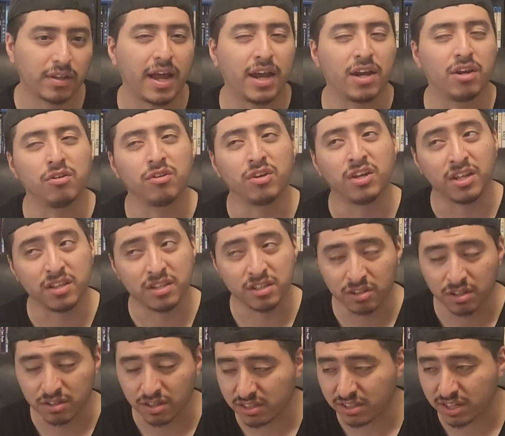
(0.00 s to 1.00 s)
I know you hear this
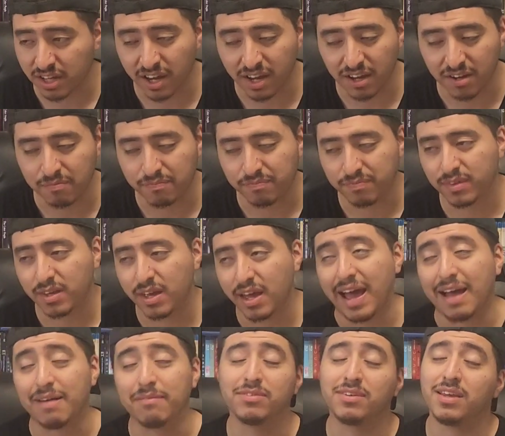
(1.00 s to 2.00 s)
all the time.
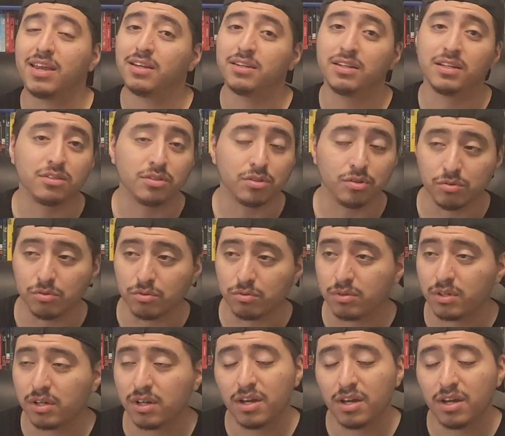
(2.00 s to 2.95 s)
I'm saying it too,